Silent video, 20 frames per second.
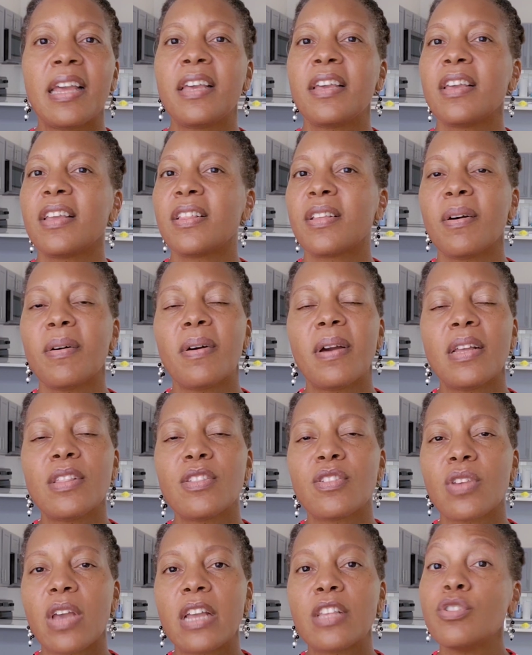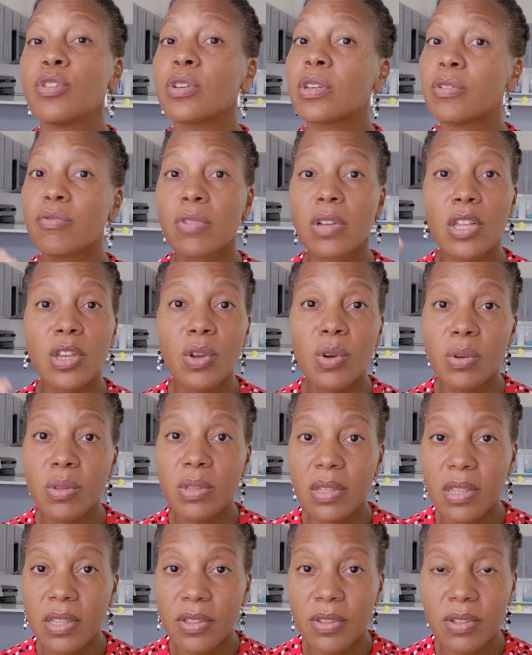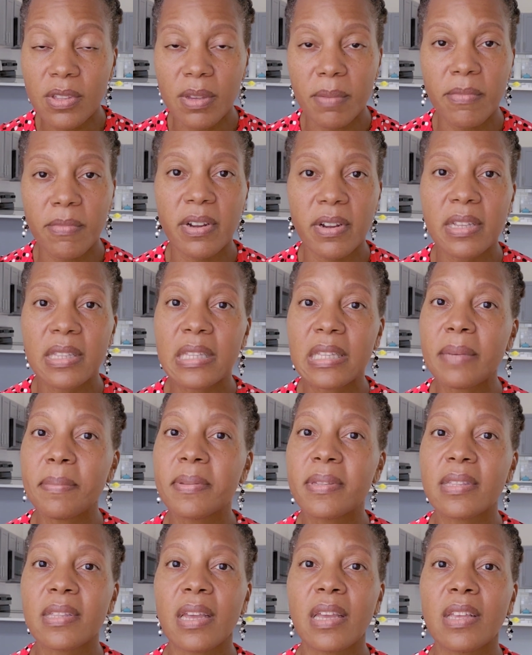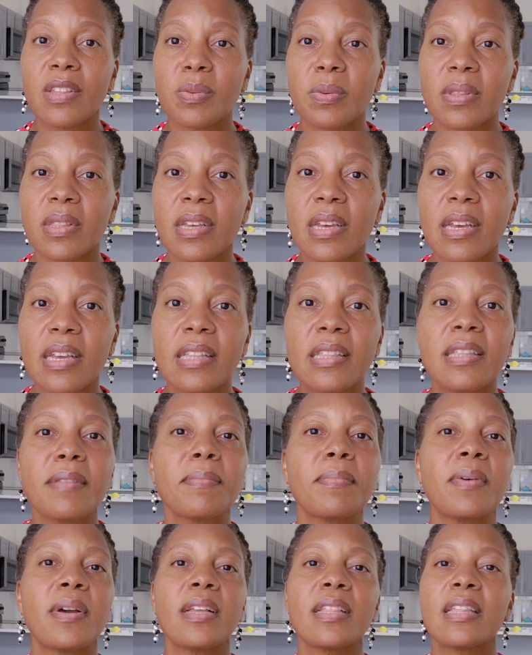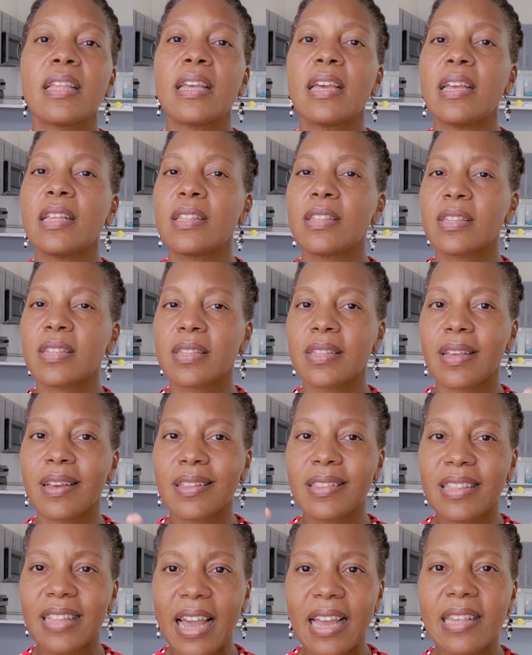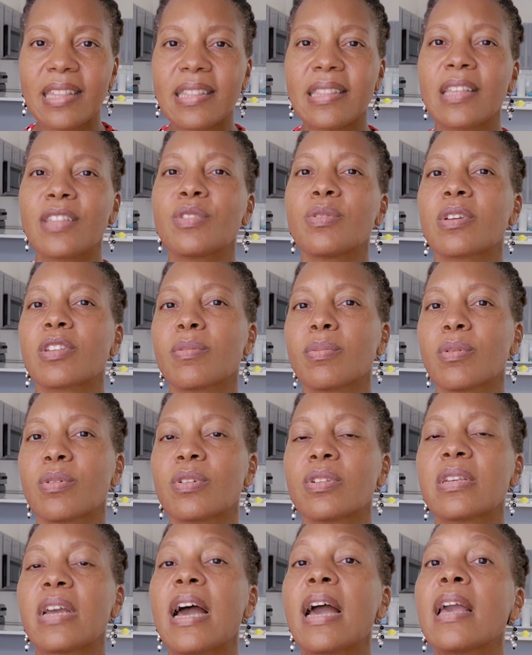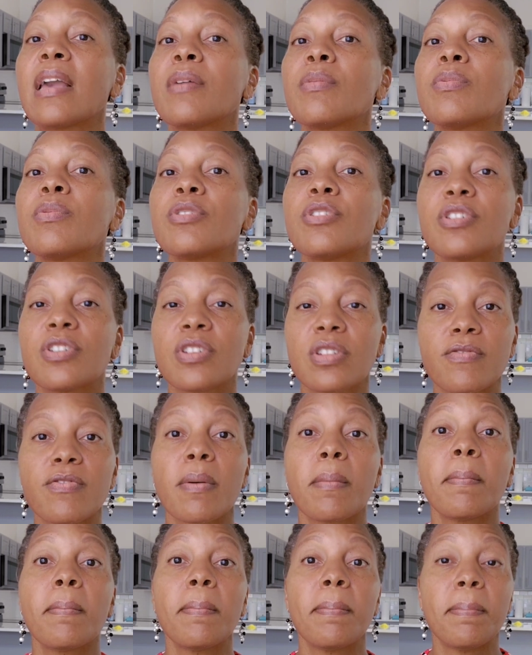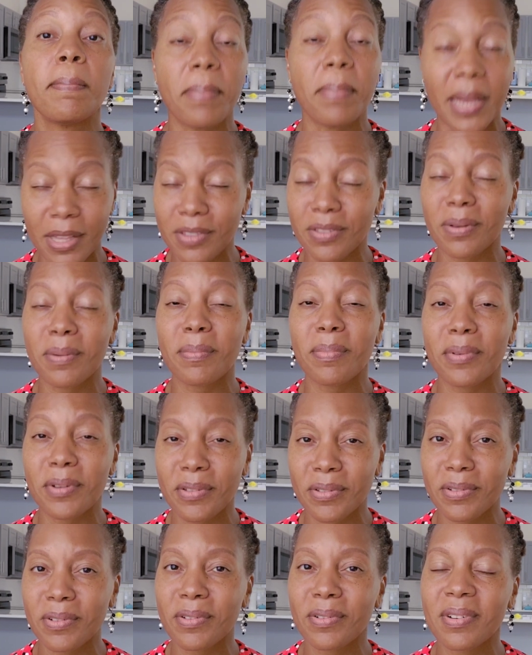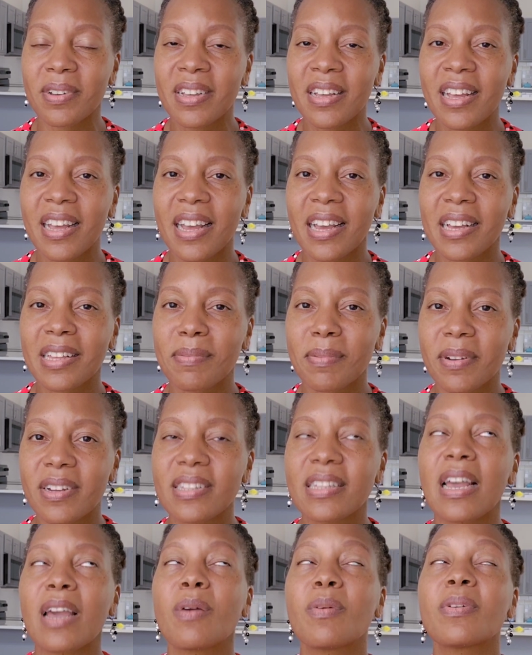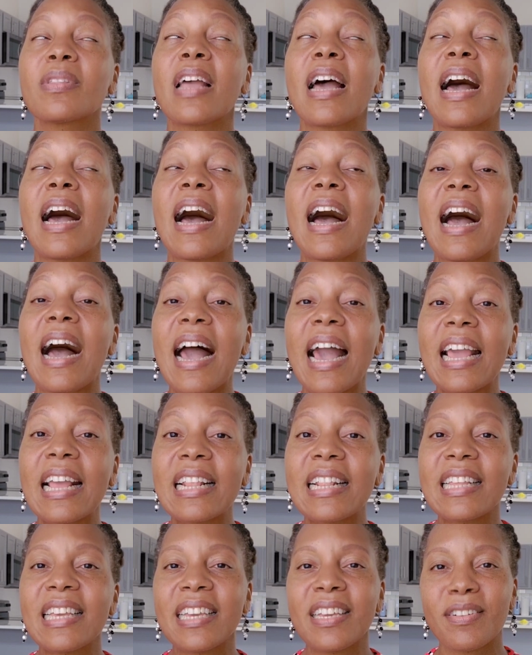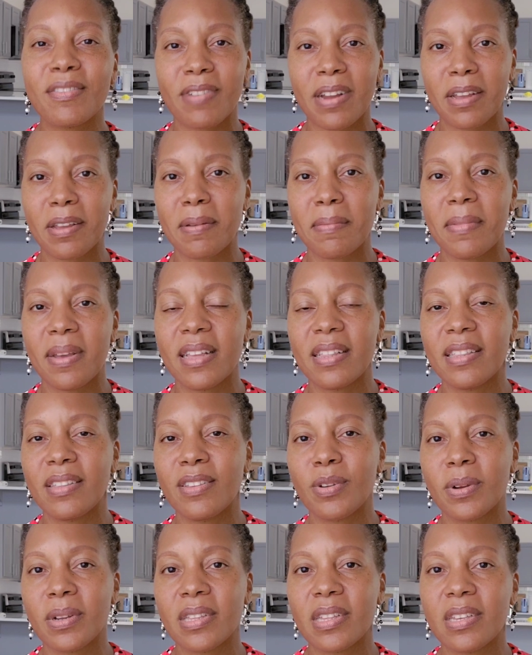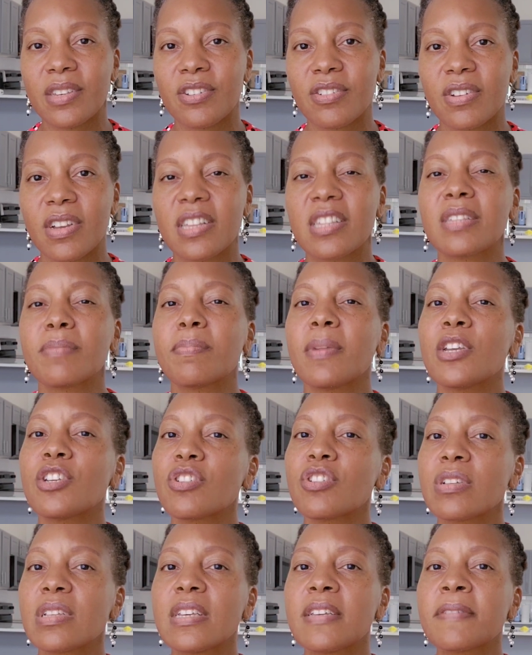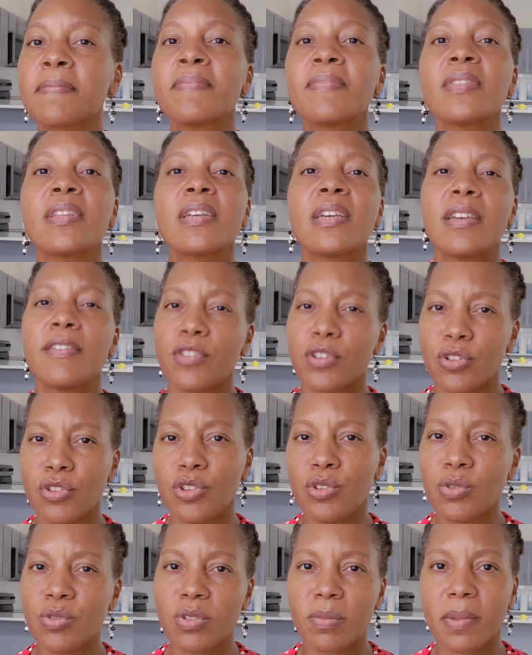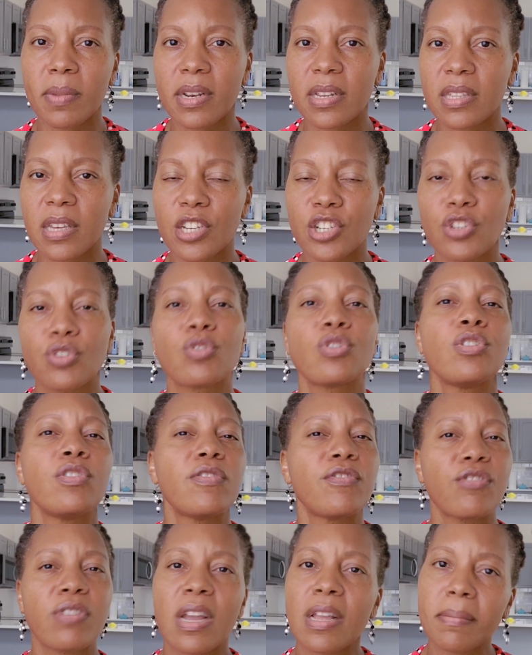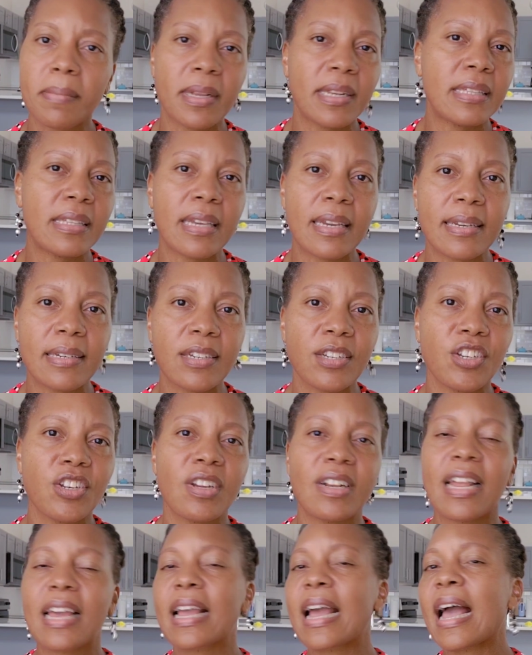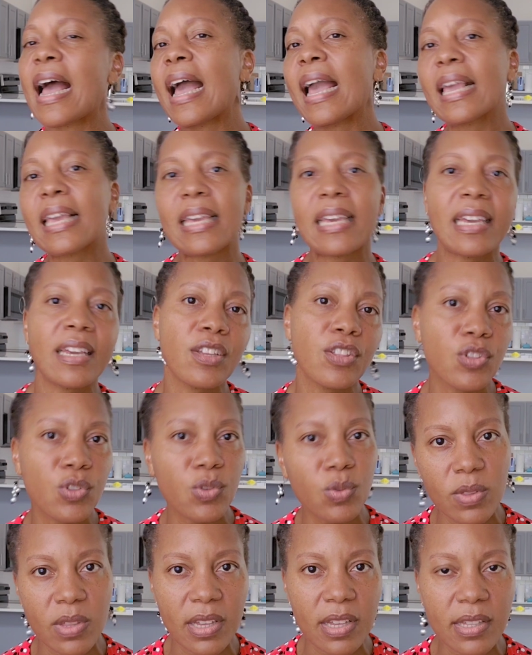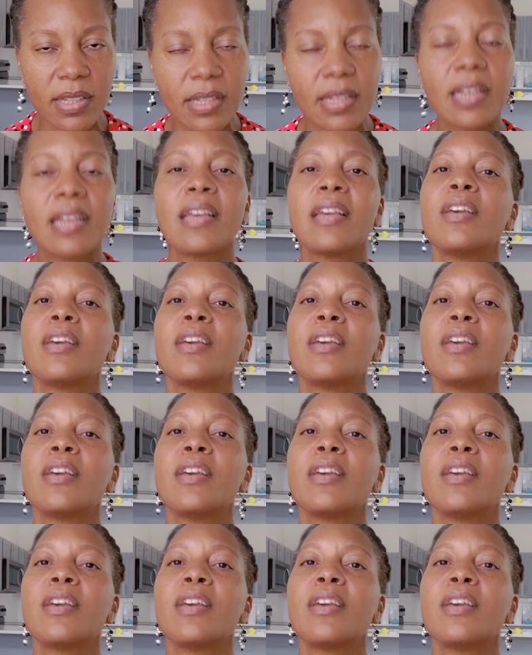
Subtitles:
and you can really go into some very deep states with it, but it's a nice thing to explore. So I would just, based on personal experience, I would highly recommend Yoga Nidra, especially if you're new to meditation or you've tried meditation, you're like, I can't do this.